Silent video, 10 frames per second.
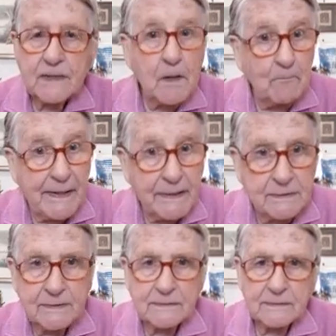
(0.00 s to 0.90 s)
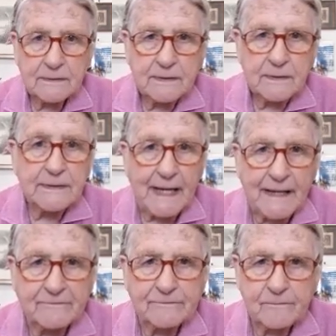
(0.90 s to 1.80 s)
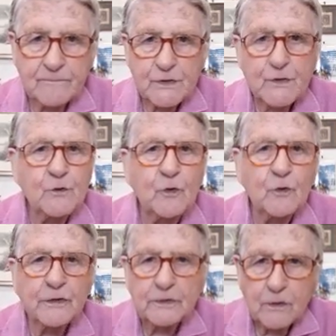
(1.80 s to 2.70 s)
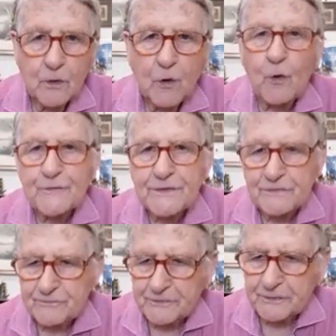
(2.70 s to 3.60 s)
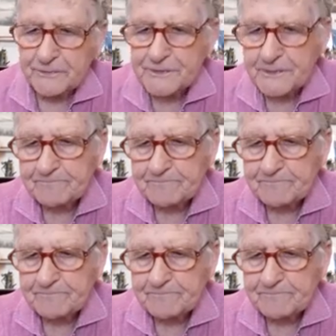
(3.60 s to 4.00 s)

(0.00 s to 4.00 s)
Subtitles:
make, and have, so-called causative verbs.